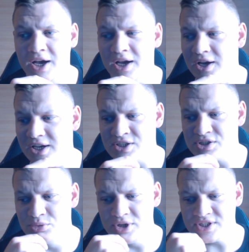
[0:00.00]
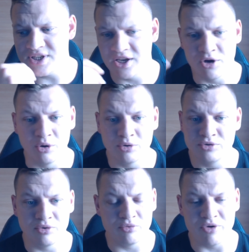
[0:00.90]
as soon as they go
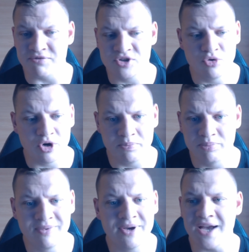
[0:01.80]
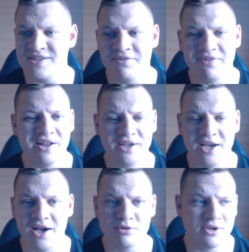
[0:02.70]
to a ref's grip, guys are
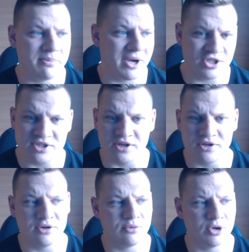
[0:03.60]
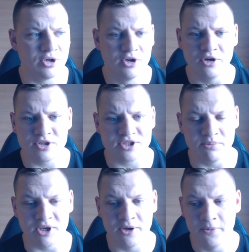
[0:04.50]
falling out and the matches are, or
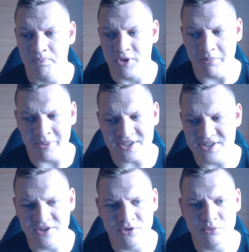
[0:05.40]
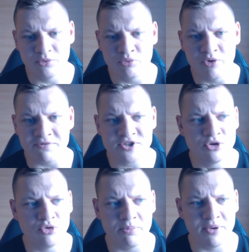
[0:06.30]
something. But they still do ref's
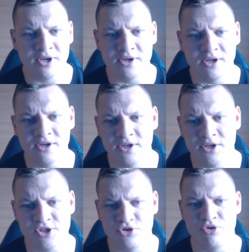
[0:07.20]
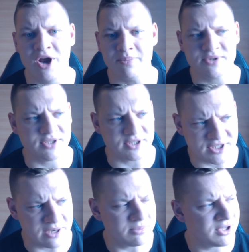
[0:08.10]
grip in the straps, and the
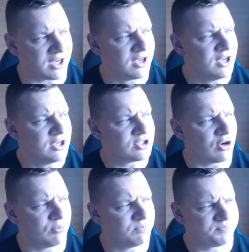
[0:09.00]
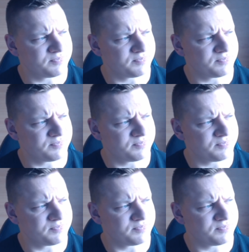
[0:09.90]
same thing. So